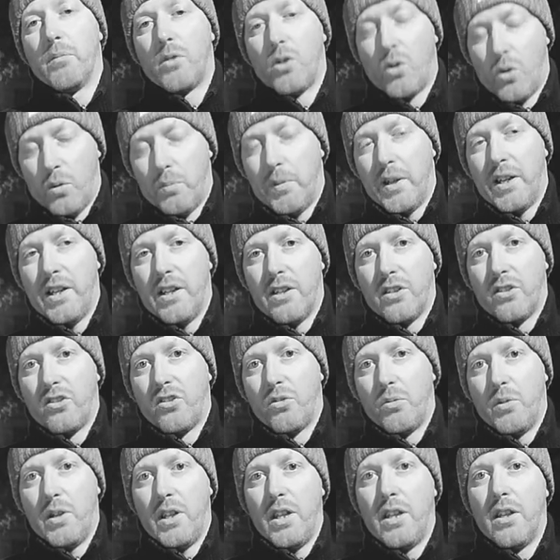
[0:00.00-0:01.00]
coal mine
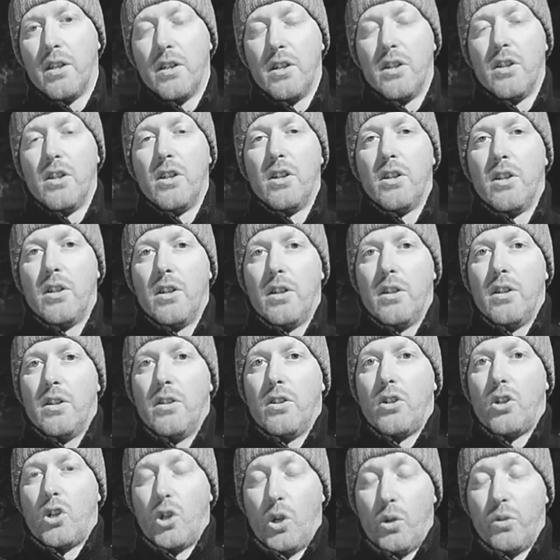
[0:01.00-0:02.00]
industry
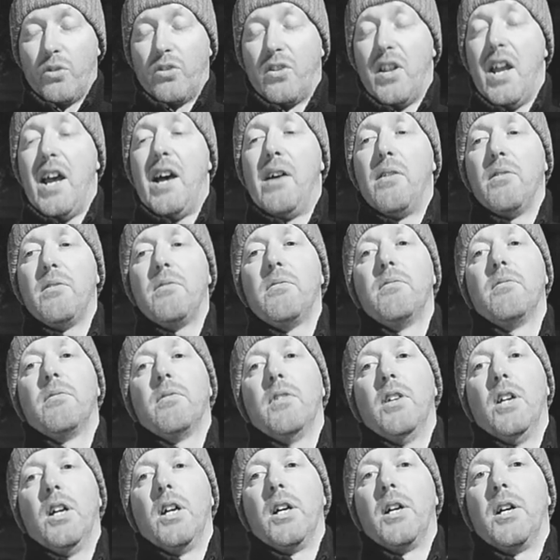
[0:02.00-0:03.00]
closed down,
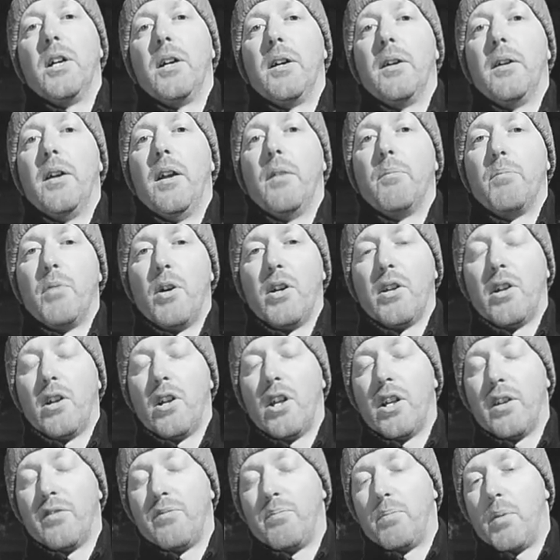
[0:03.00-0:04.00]
it brought a
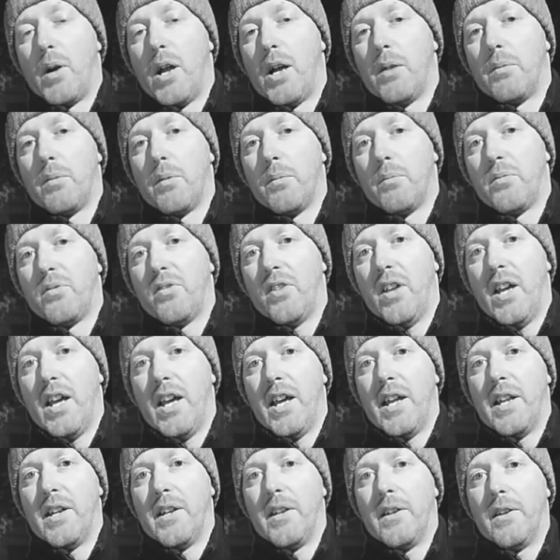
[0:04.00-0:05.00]
lot of problems,
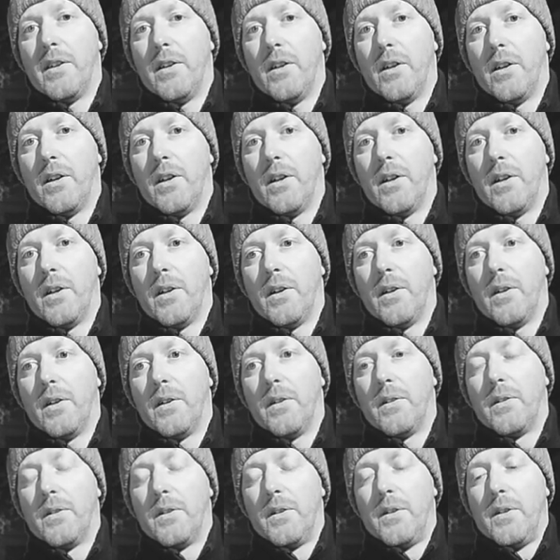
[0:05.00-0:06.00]
and
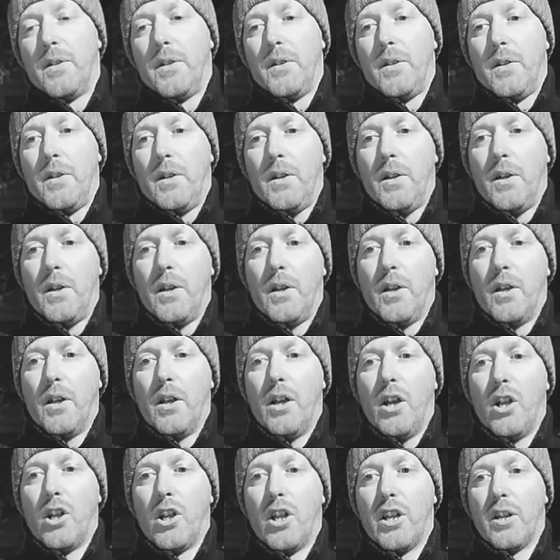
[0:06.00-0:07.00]

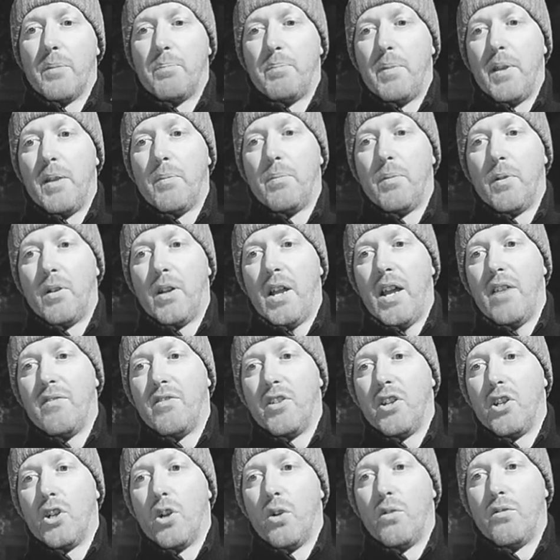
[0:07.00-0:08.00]
a lot of people
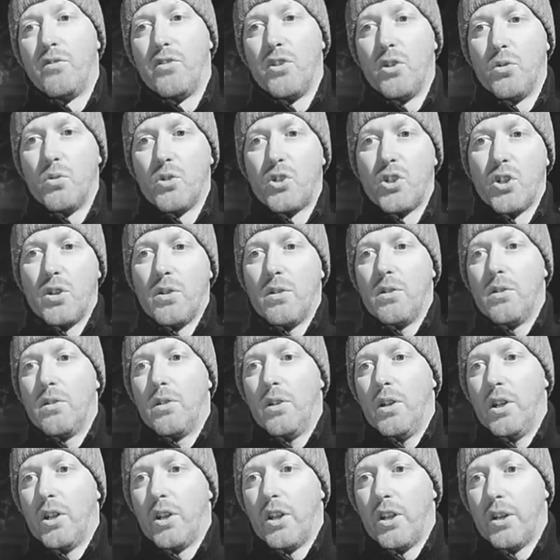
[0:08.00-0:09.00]
having no future.
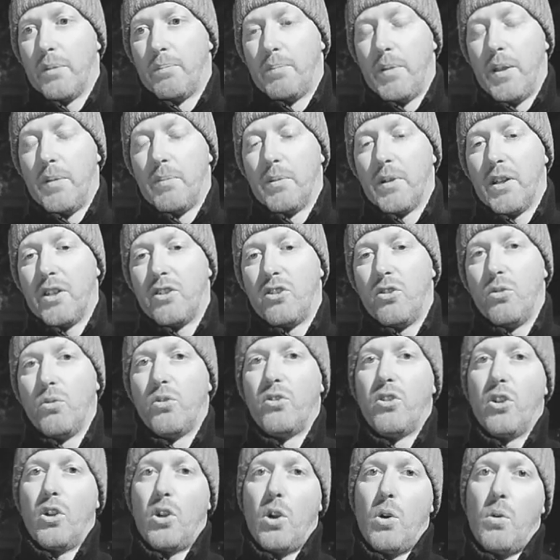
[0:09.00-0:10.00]
A lot of people that
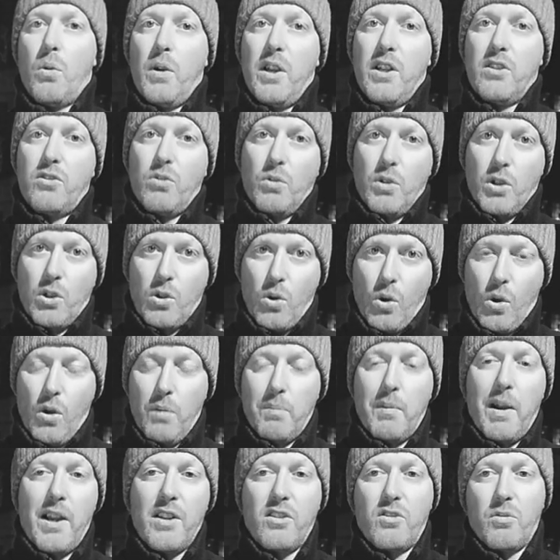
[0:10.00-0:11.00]
used to go into the coal
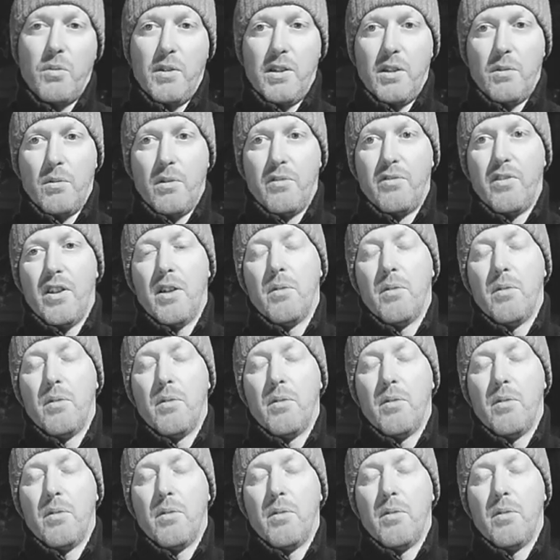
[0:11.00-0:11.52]
mines when they were